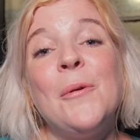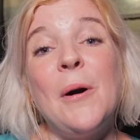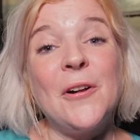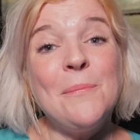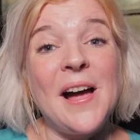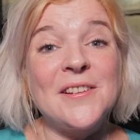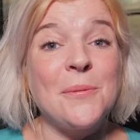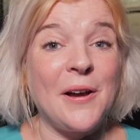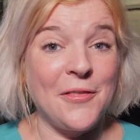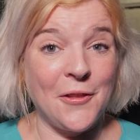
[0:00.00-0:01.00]
Welcome back to
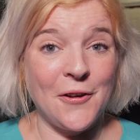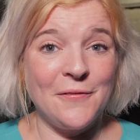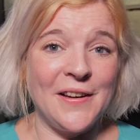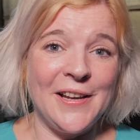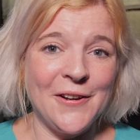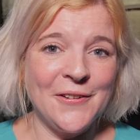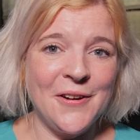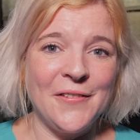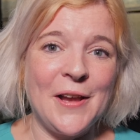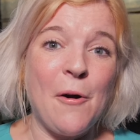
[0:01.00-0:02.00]
our third video
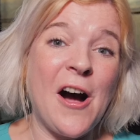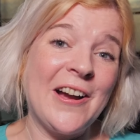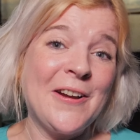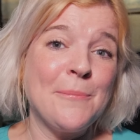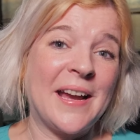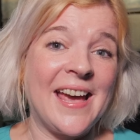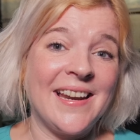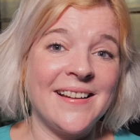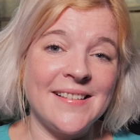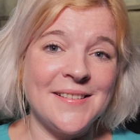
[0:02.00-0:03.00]
on the Ohio
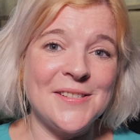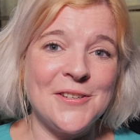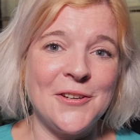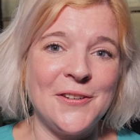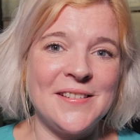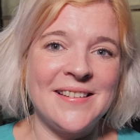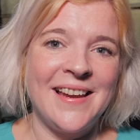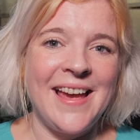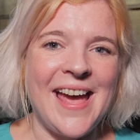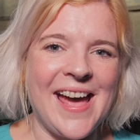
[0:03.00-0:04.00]
Mechanics Institute
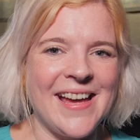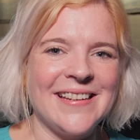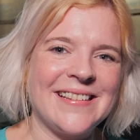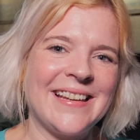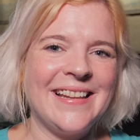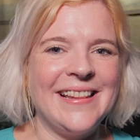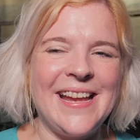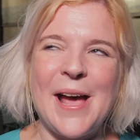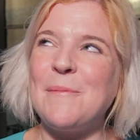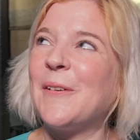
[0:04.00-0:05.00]
and the
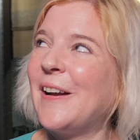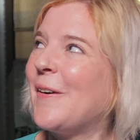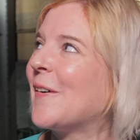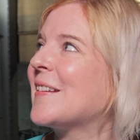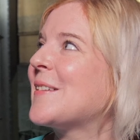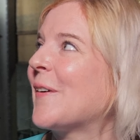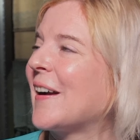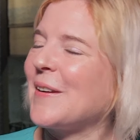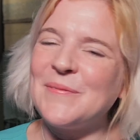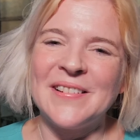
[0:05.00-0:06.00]
Emery
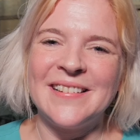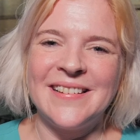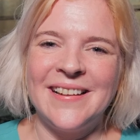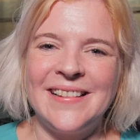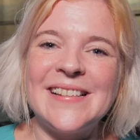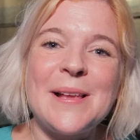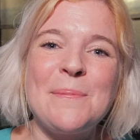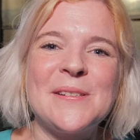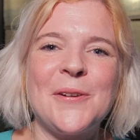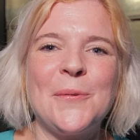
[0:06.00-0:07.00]
Auditorium. This
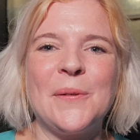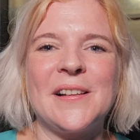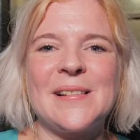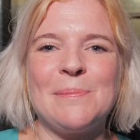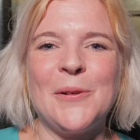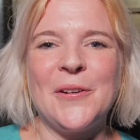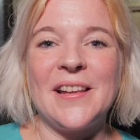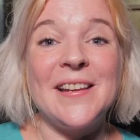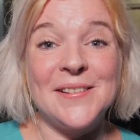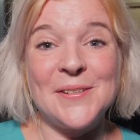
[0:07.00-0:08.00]
episode will explore the
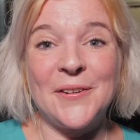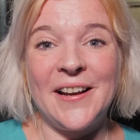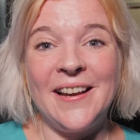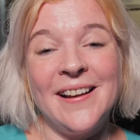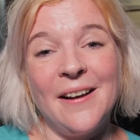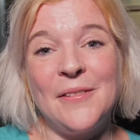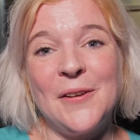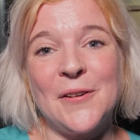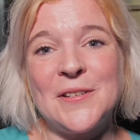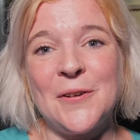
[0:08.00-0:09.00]
history of the
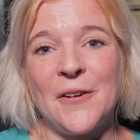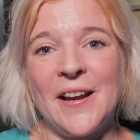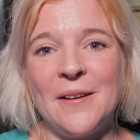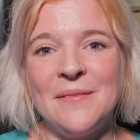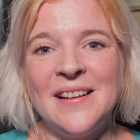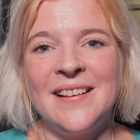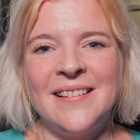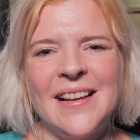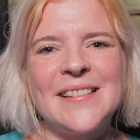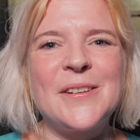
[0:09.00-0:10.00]
auditorium,
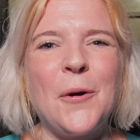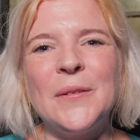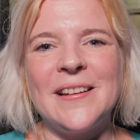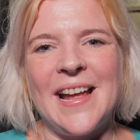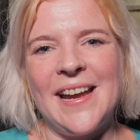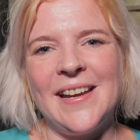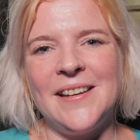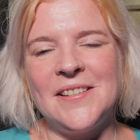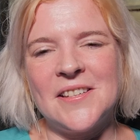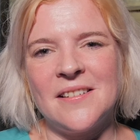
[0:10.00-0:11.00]
its golden
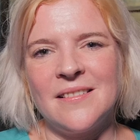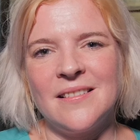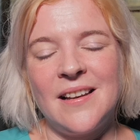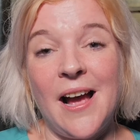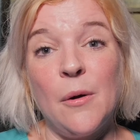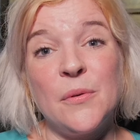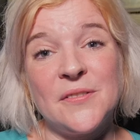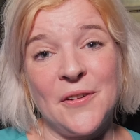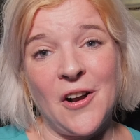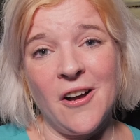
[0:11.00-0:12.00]
age, how it was
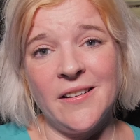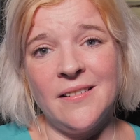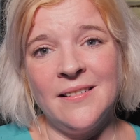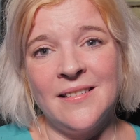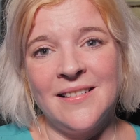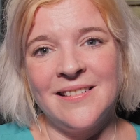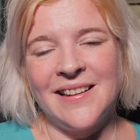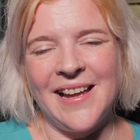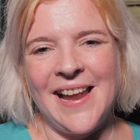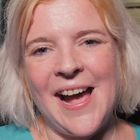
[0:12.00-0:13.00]
forgotten,
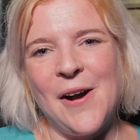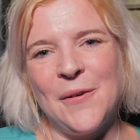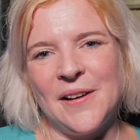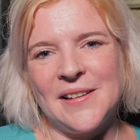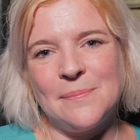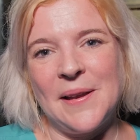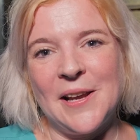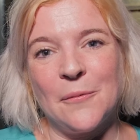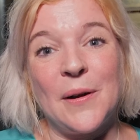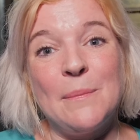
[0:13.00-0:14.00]
and how it is
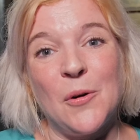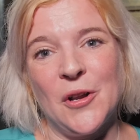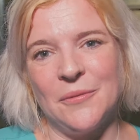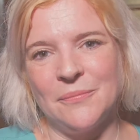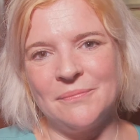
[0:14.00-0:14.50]
being reborn.